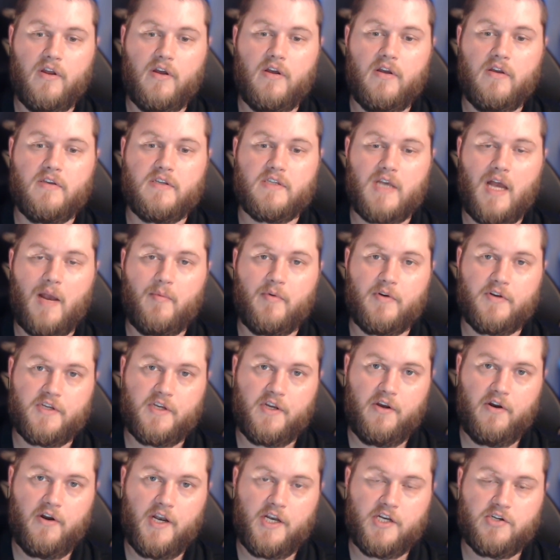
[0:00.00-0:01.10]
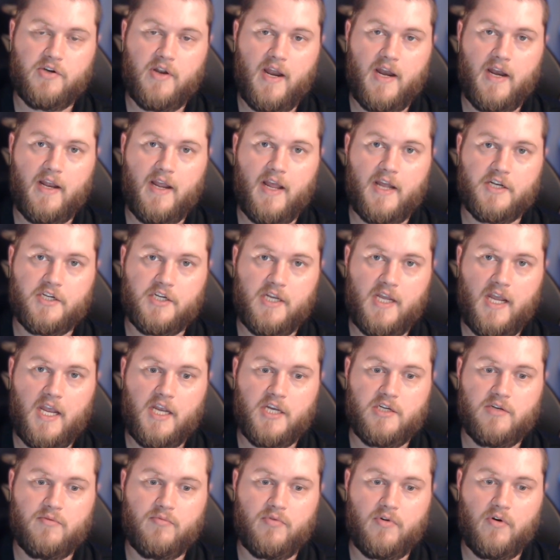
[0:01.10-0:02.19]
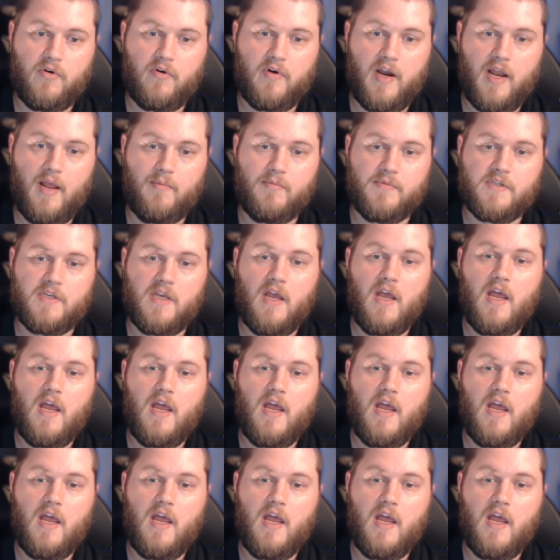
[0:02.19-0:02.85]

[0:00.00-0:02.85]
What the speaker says: cybersecurity training education programs,